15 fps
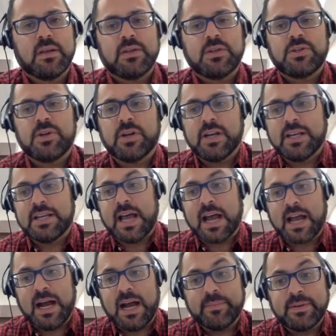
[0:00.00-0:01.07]

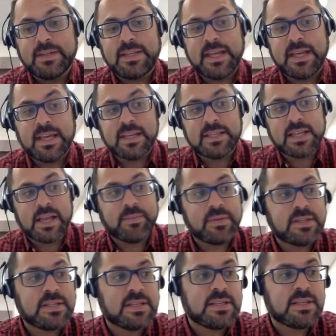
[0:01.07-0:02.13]
Turnitin.com to take in
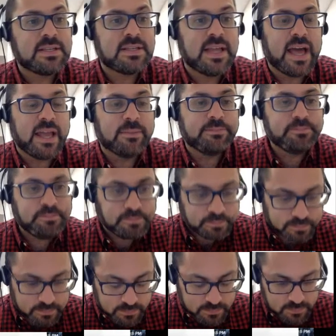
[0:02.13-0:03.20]
assignments is that
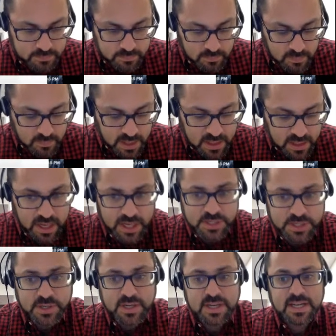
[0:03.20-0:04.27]
on
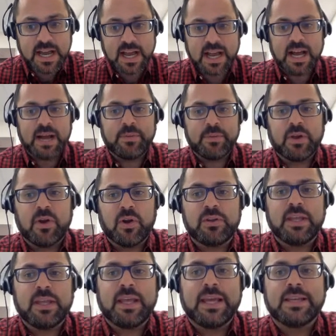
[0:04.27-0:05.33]
Turnitin.com you could
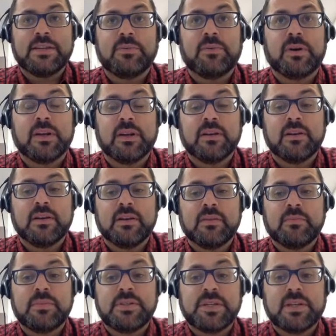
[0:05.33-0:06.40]
only hand in one
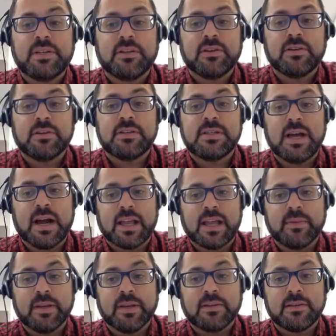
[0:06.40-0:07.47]
particular
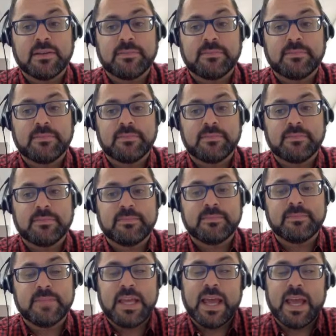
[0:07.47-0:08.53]
document.
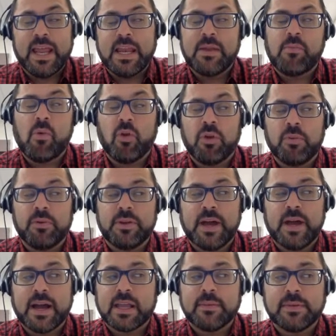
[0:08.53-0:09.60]
You can't hand in multiple
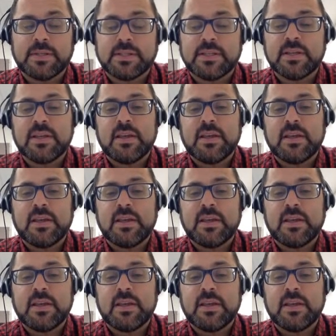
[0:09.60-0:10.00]
documents.